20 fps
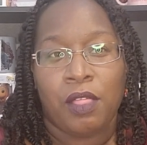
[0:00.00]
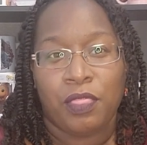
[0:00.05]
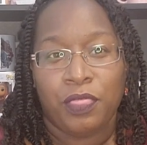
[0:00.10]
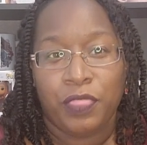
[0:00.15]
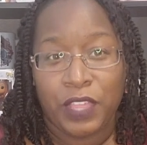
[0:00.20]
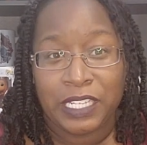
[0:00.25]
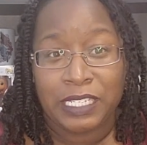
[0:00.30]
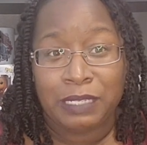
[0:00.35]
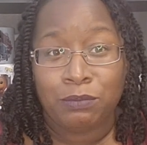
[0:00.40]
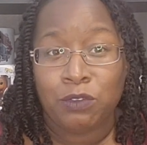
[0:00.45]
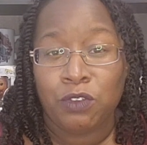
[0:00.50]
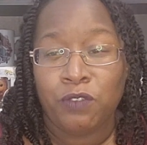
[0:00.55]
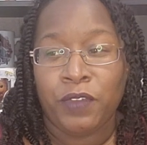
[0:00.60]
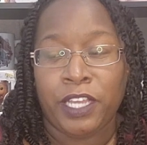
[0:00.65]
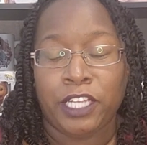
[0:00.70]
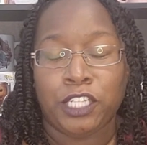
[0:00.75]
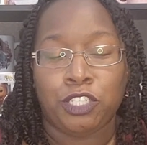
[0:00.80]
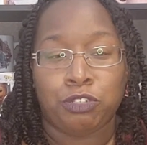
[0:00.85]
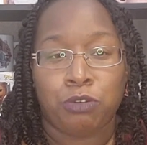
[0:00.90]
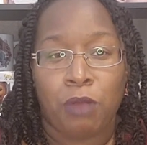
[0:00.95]
This
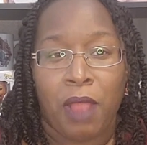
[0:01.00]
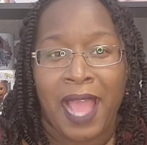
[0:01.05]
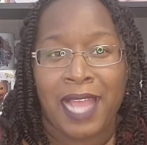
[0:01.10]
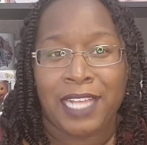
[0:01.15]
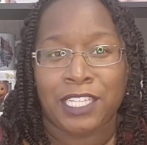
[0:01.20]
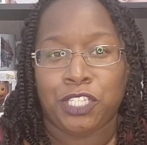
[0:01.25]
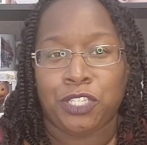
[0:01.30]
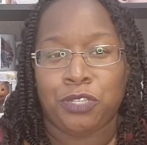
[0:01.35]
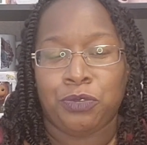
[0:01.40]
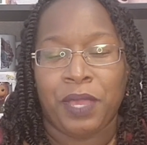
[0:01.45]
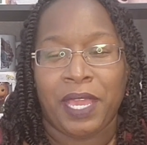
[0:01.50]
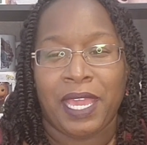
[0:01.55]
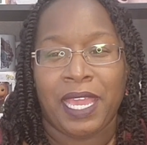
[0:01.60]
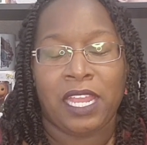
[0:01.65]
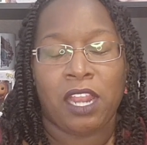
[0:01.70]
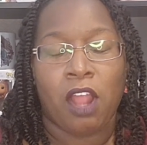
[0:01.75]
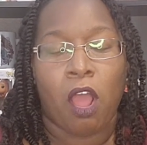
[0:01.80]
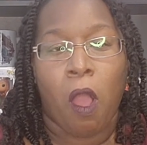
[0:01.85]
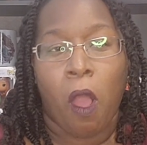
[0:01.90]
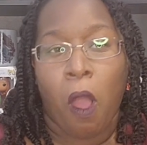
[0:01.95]
movie tries to
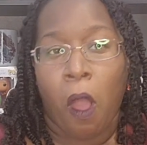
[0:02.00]
hit